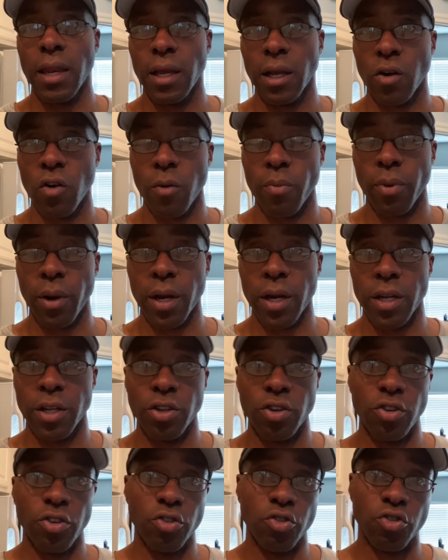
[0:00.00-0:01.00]
incorporated in
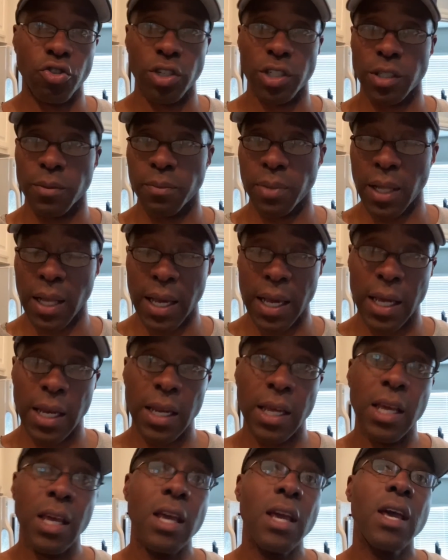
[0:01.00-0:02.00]
your nutrition plan,
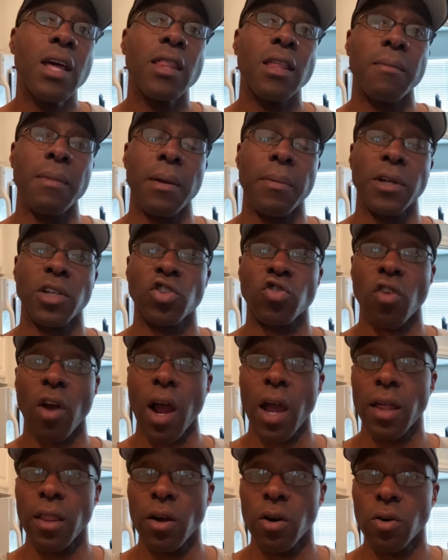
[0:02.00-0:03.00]
then maybe
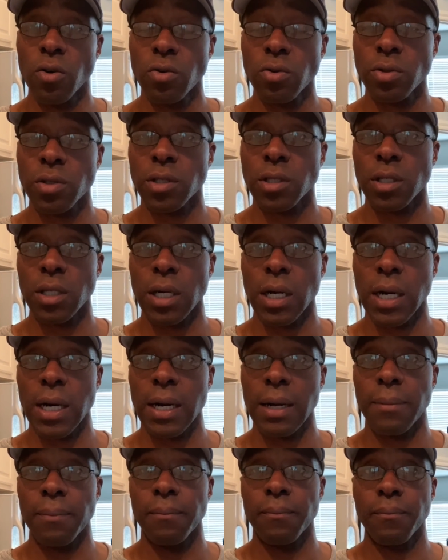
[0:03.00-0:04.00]
try those.
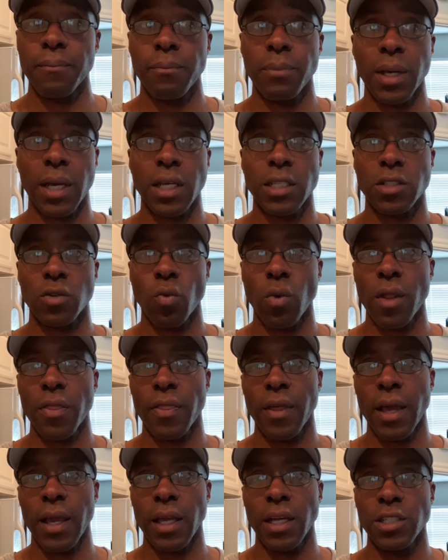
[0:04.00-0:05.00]
Um, because the one
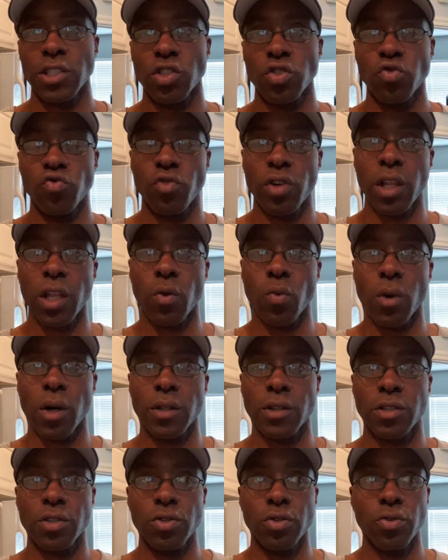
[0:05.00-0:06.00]
thing is you really
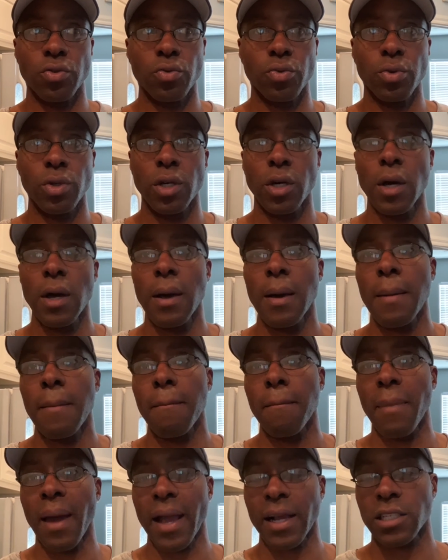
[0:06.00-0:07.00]
want to
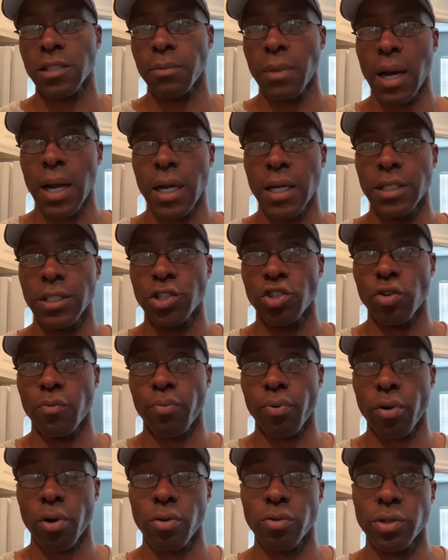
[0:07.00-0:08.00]
maximize your
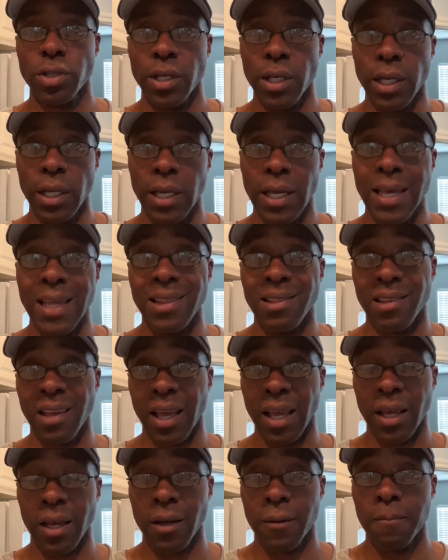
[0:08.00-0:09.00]
protein
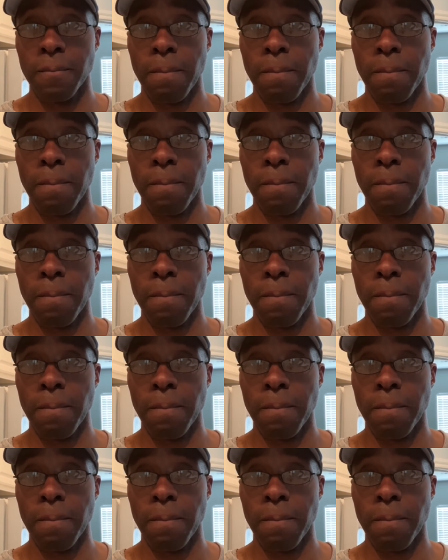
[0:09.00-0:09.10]
intake